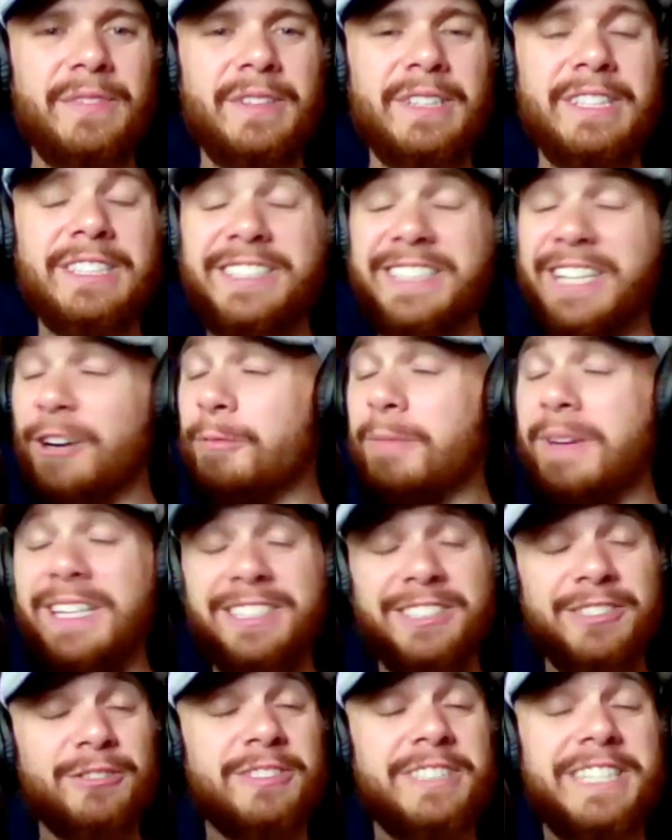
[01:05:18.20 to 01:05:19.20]
The
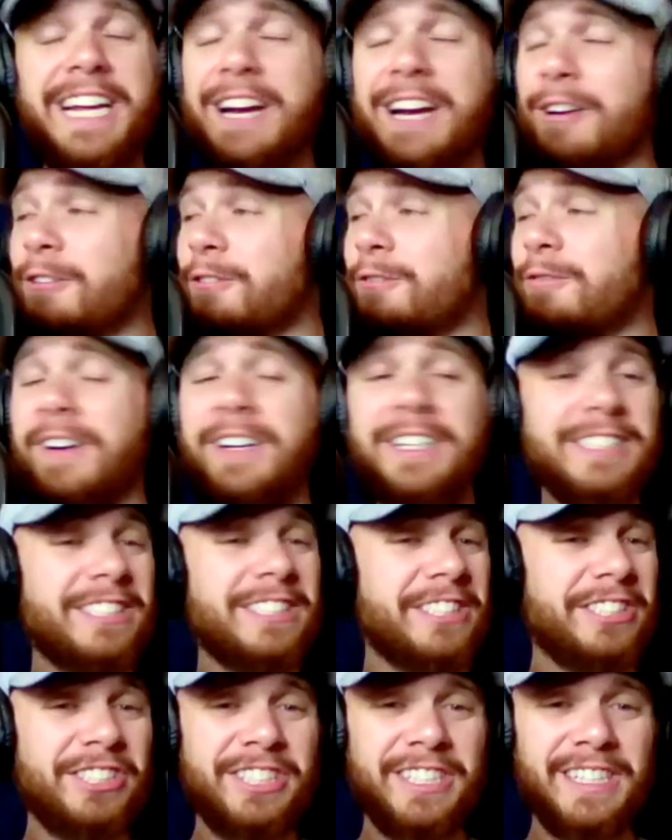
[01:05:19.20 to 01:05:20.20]
Stairmaster terrifies
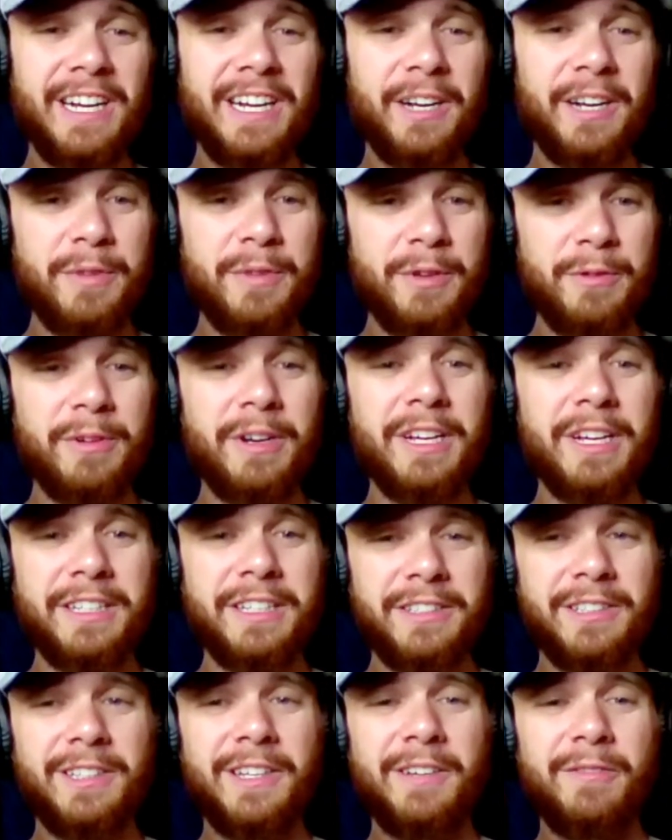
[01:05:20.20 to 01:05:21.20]
the shit out of me when I
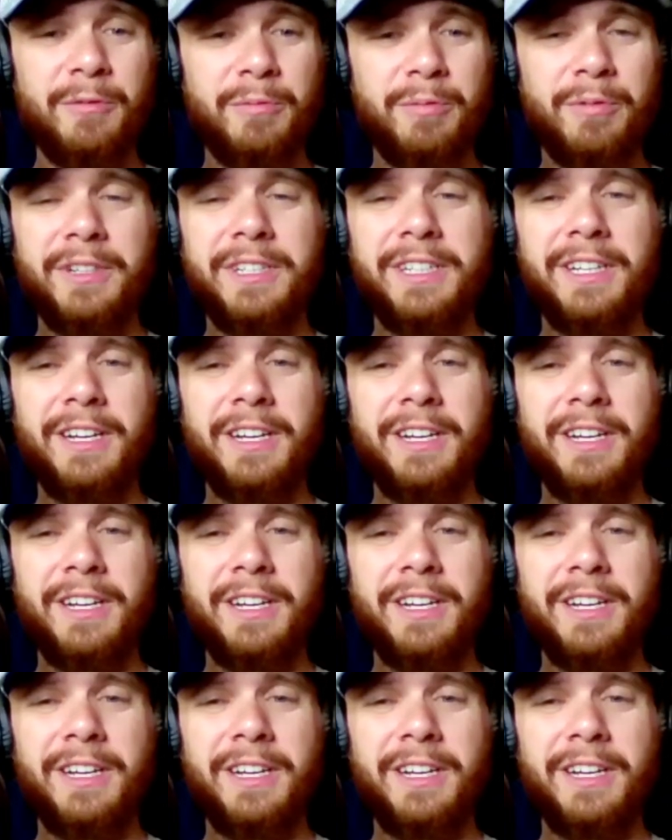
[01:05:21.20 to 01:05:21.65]
get the level pretty